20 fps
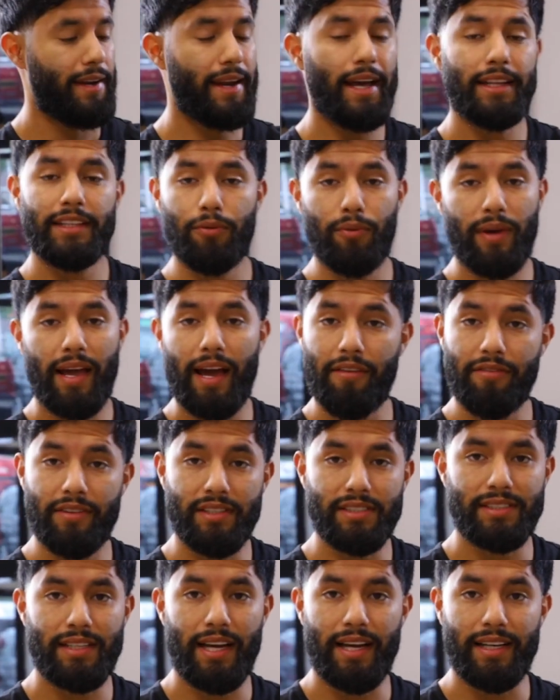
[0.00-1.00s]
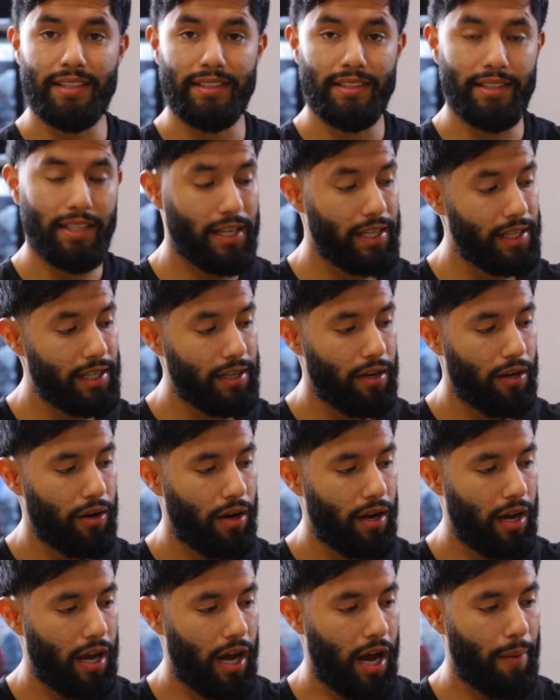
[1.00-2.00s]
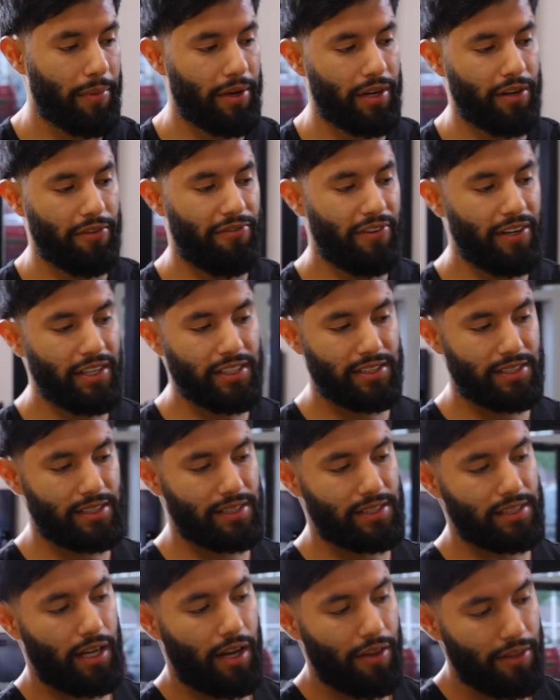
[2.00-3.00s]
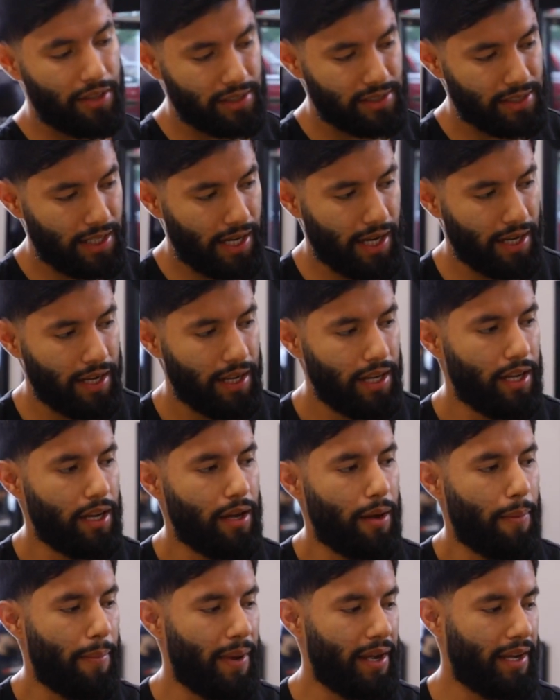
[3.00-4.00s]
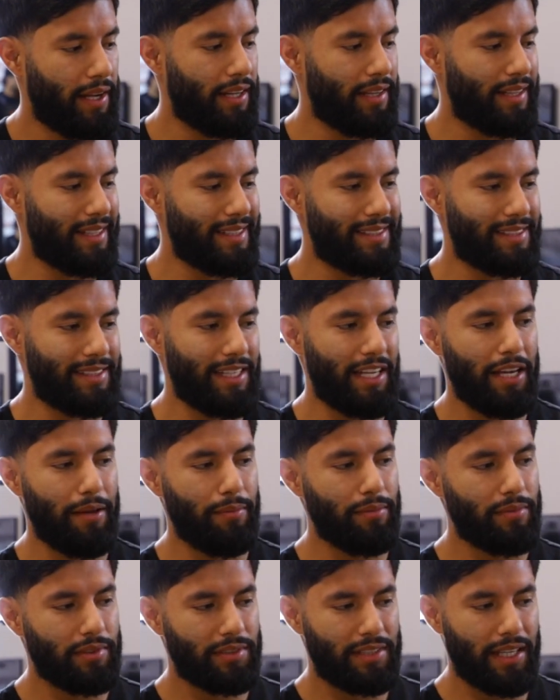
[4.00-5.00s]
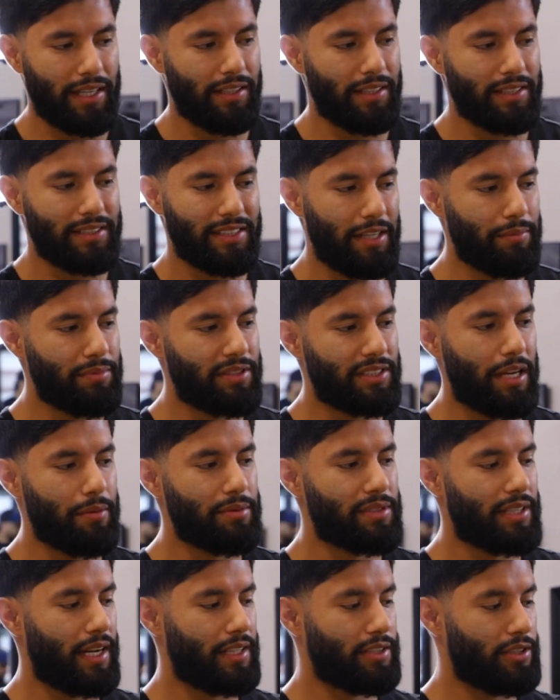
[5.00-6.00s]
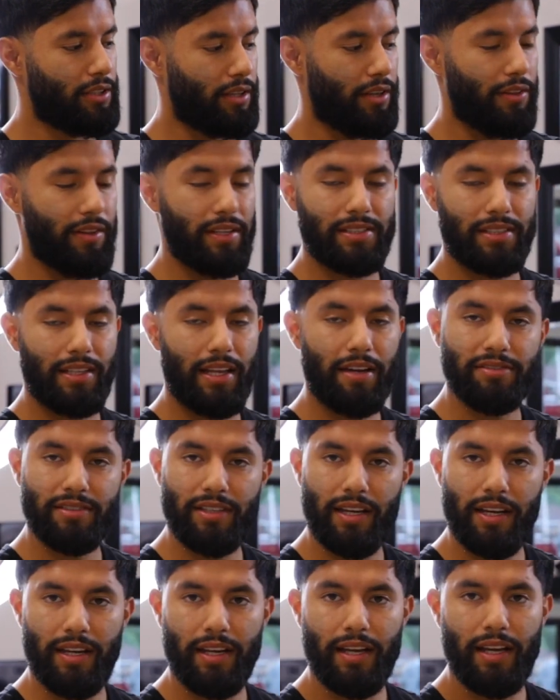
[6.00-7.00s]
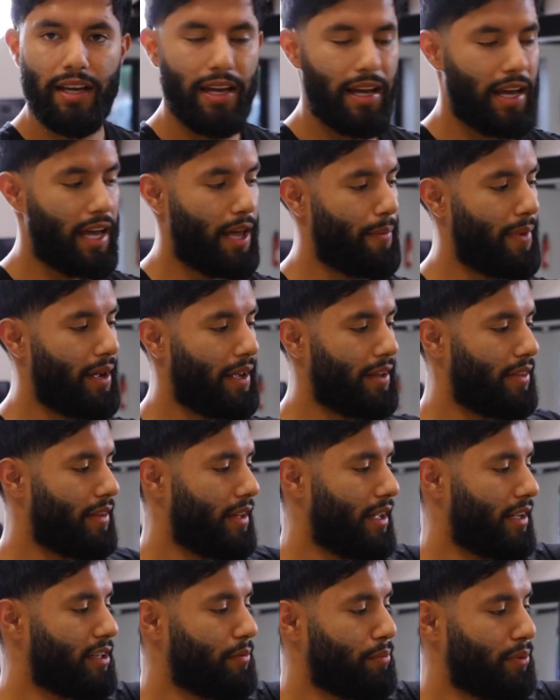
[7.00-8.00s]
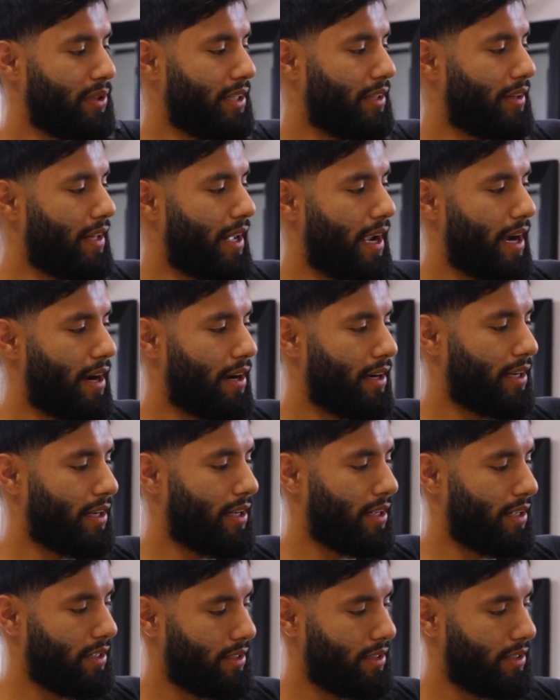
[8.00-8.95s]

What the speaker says: Now that we have this side done, I'm going to finish this other side, making it the same, taking the same steps that I took on this left side and completing the haircut.